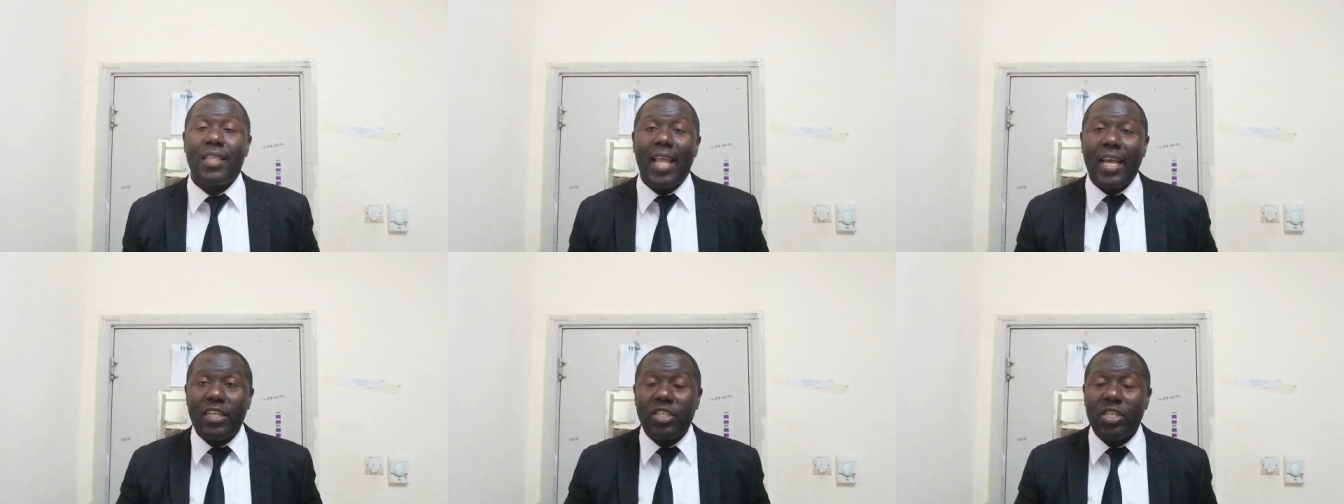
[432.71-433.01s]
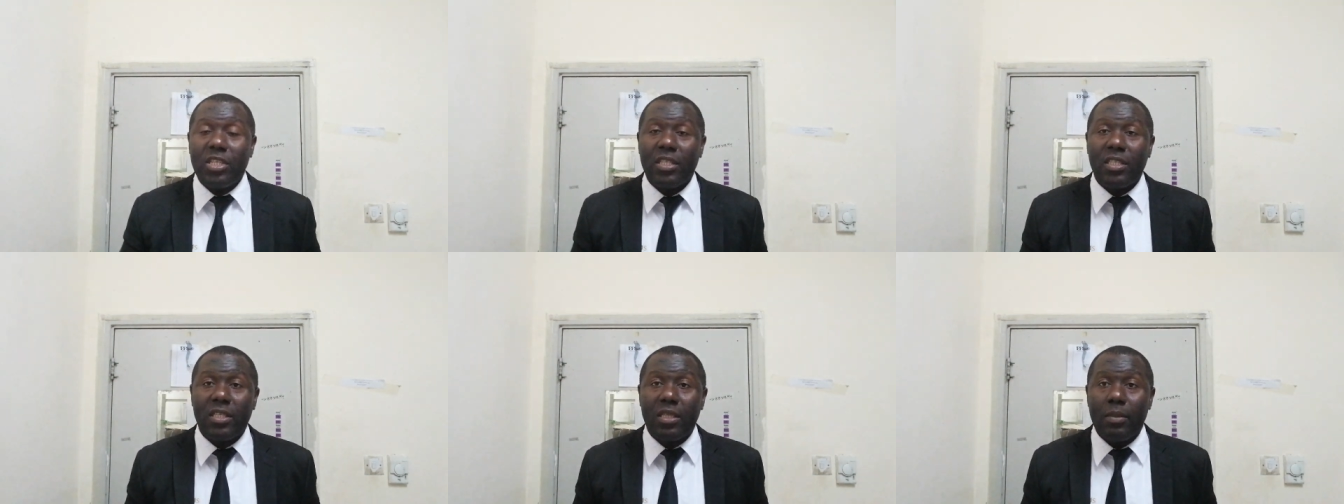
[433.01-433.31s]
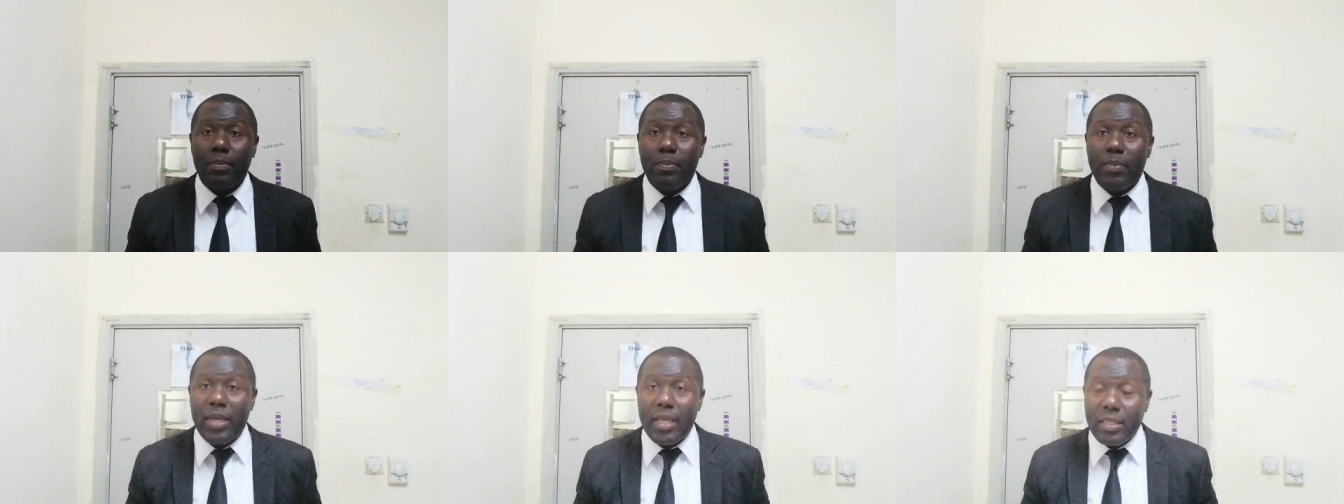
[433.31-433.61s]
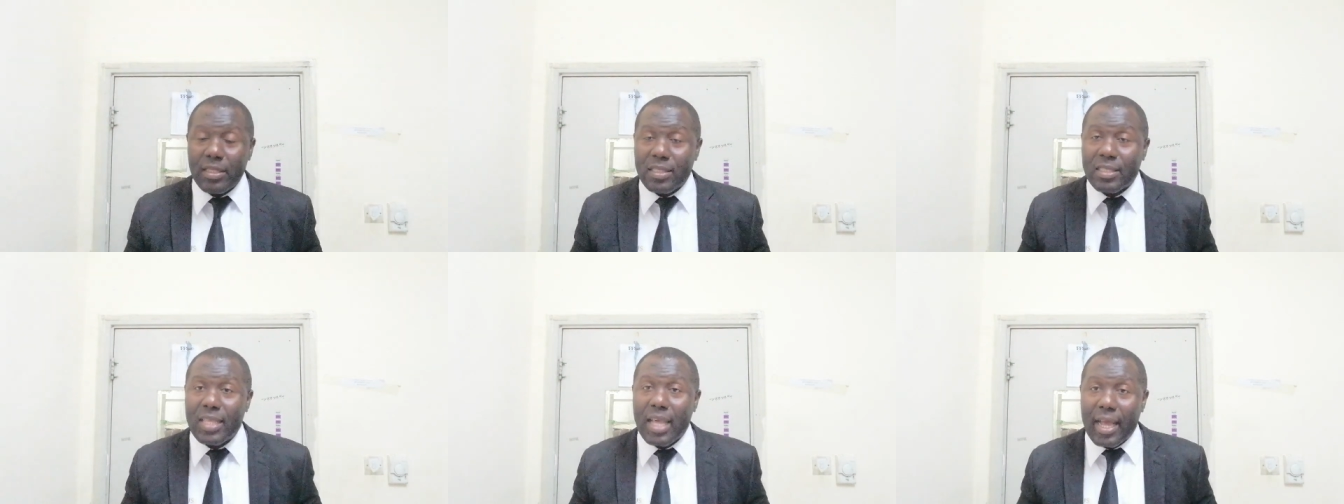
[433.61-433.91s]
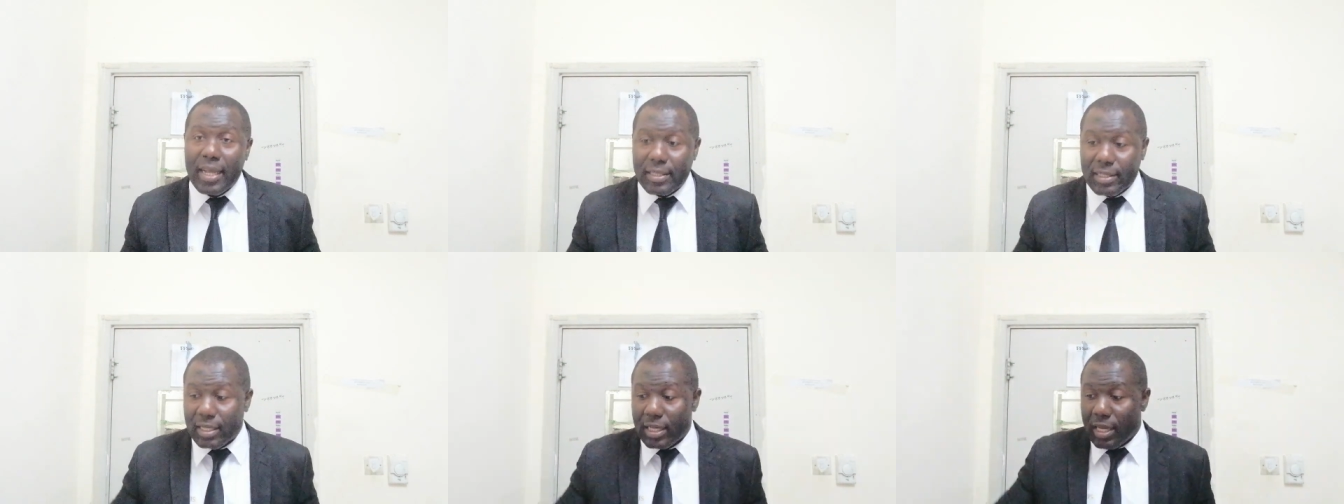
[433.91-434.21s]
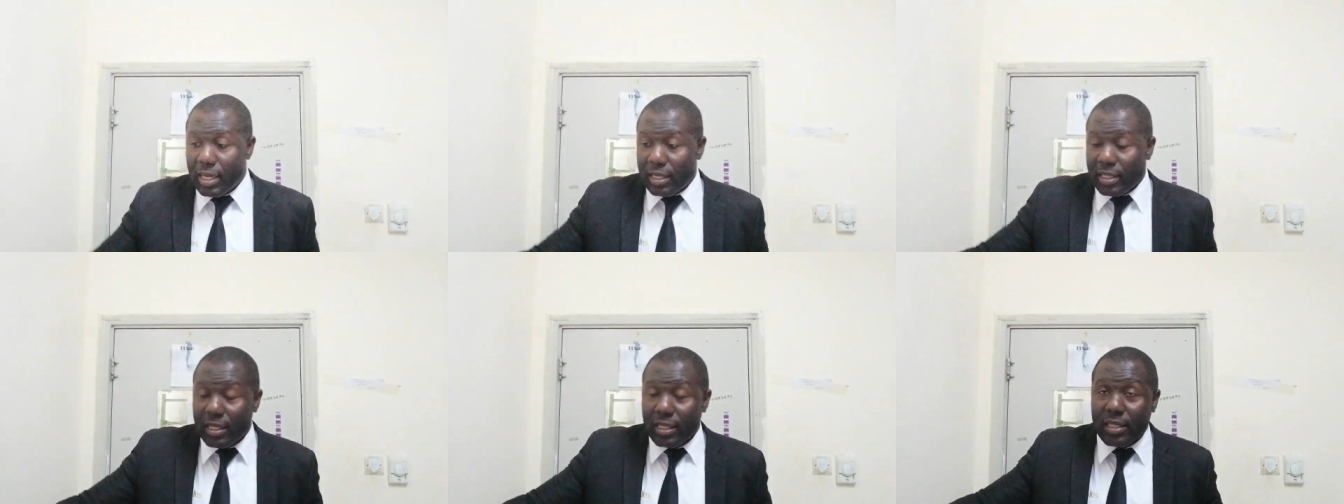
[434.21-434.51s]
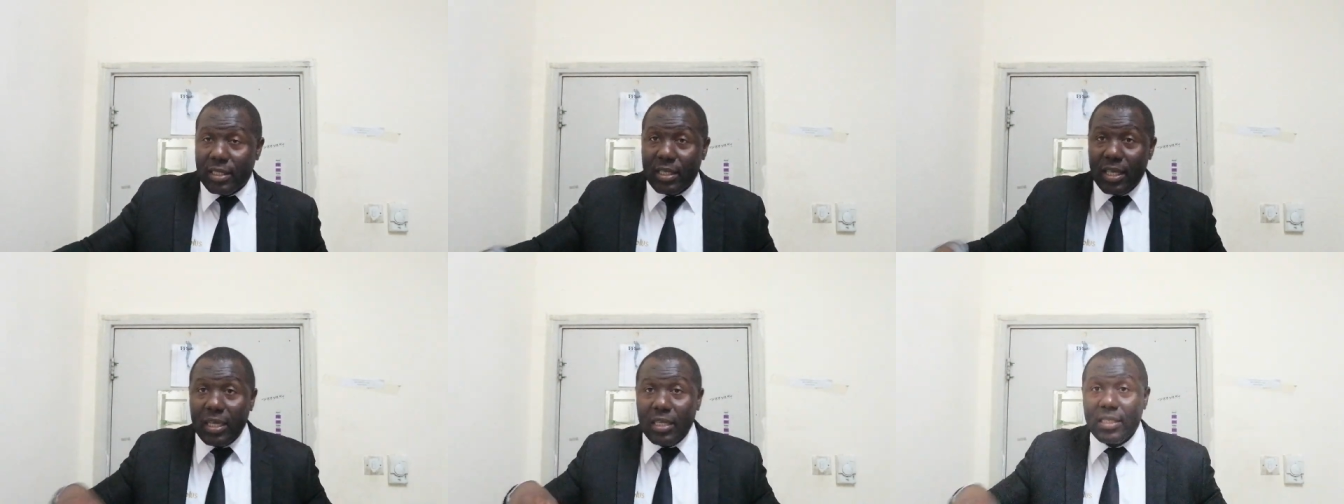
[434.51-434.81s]
Lashes means that the
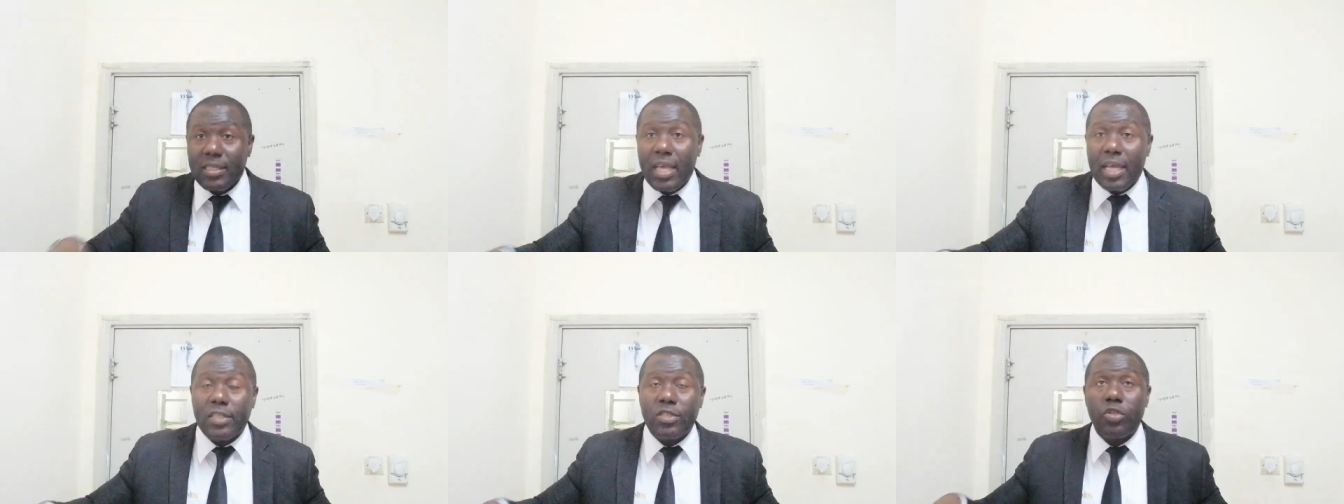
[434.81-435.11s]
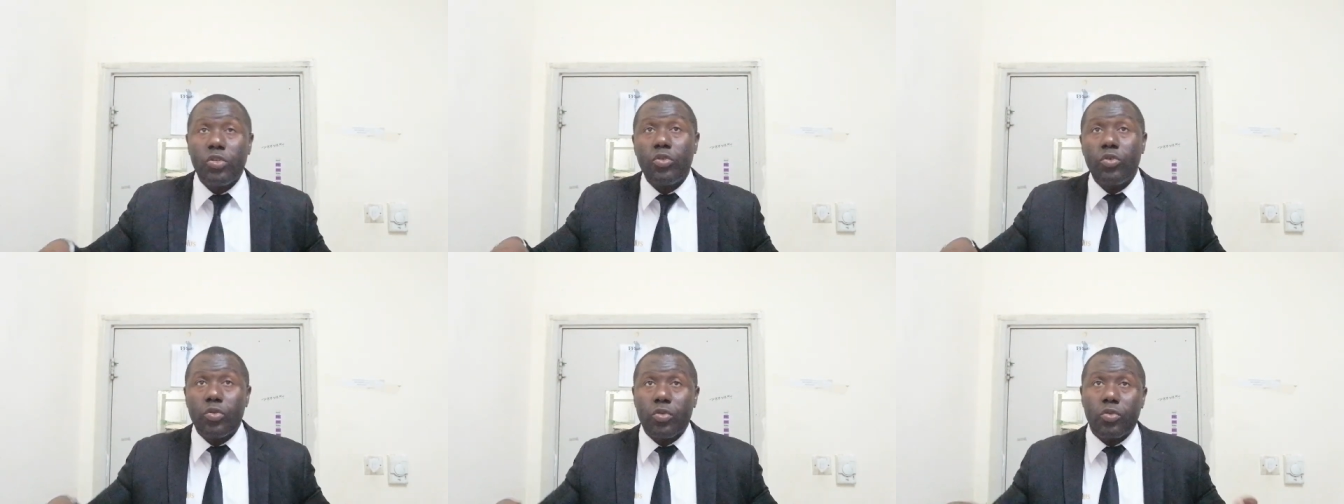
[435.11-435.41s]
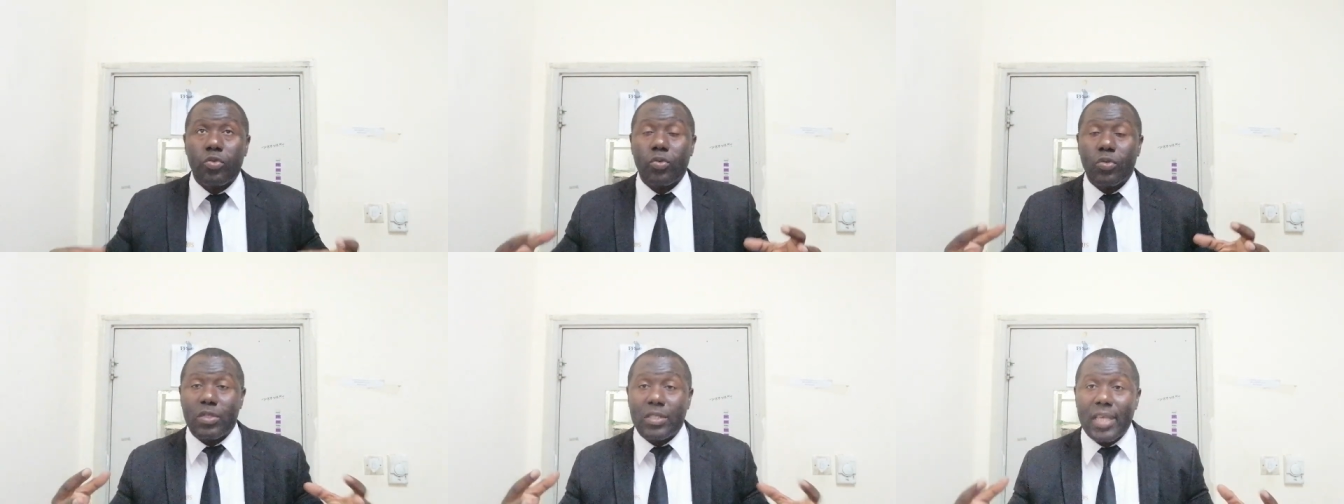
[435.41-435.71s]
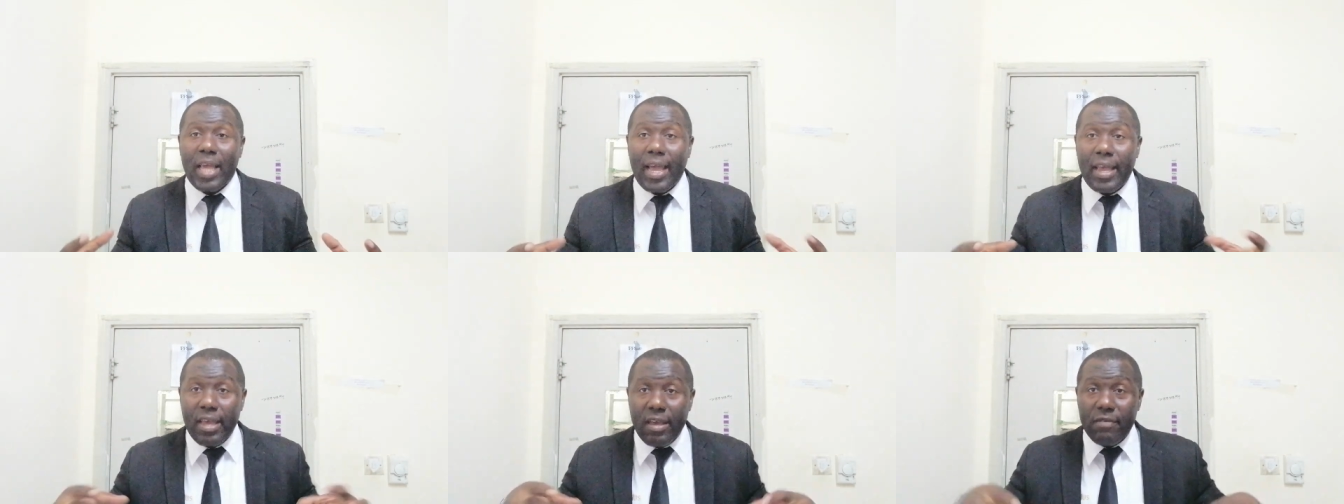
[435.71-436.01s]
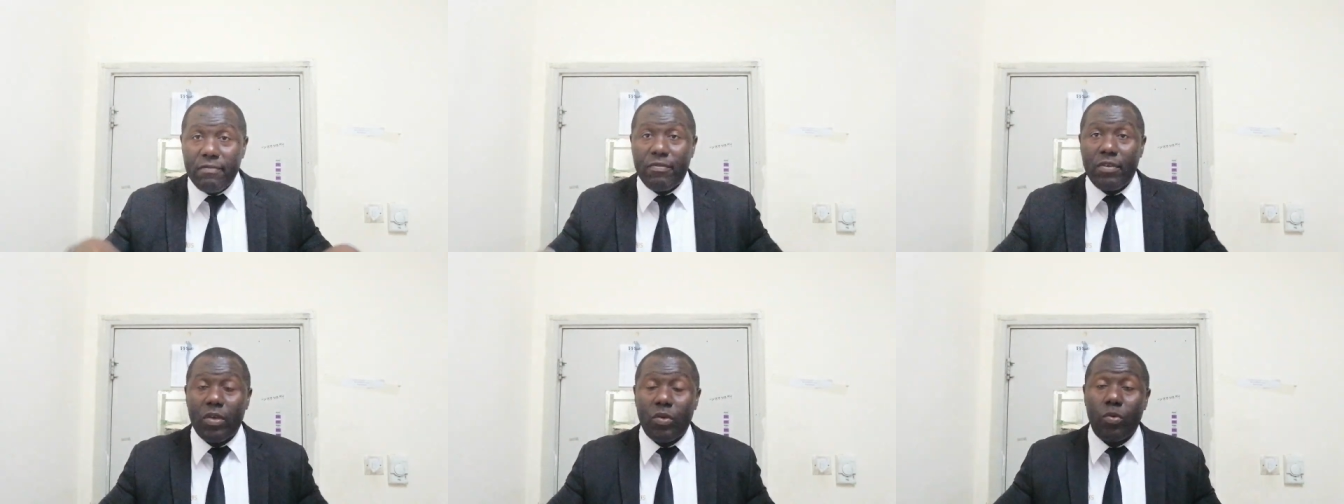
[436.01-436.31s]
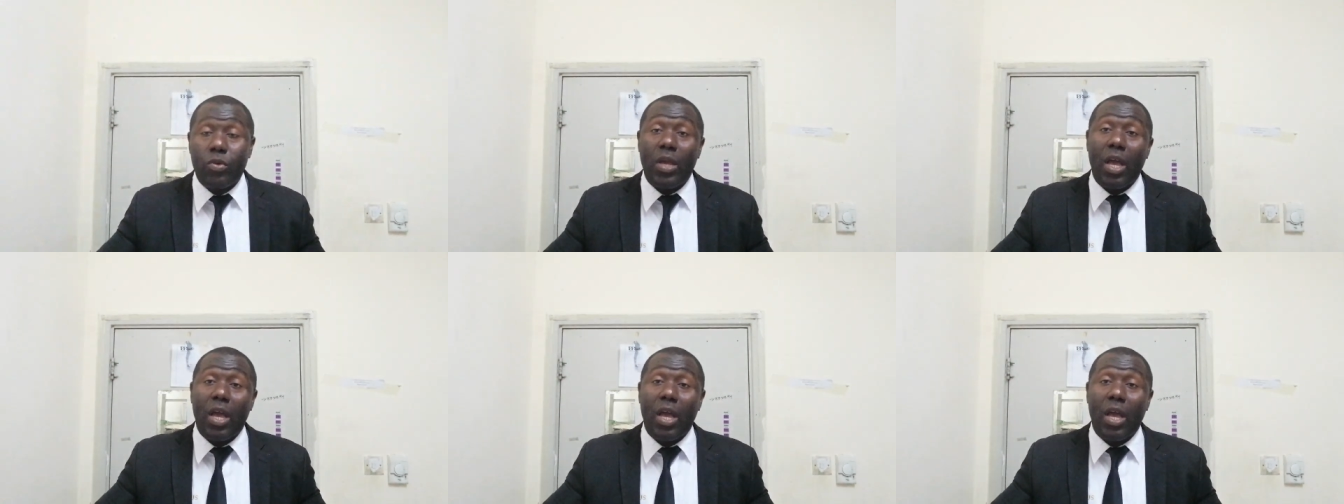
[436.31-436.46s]
things that you use to tie a vehicle,